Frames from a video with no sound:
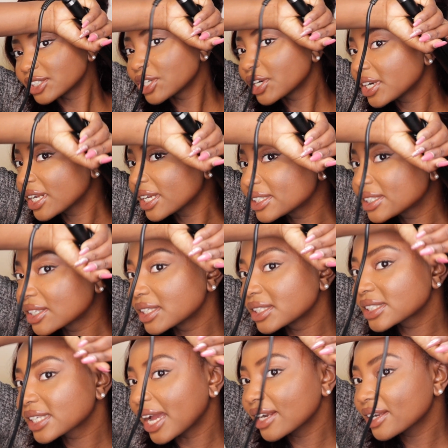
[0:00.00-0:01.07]
I turn it till
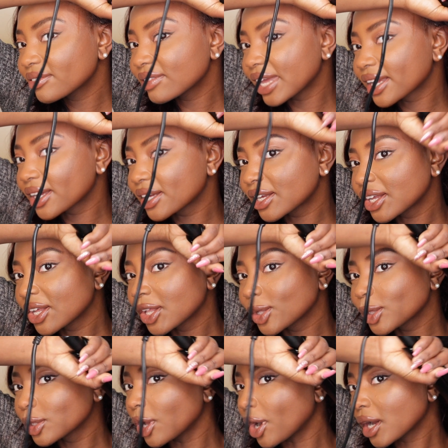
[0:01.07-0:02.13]
it's kind of like
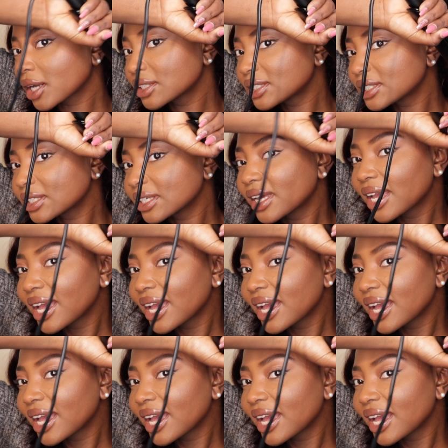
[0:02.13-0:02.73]
locked,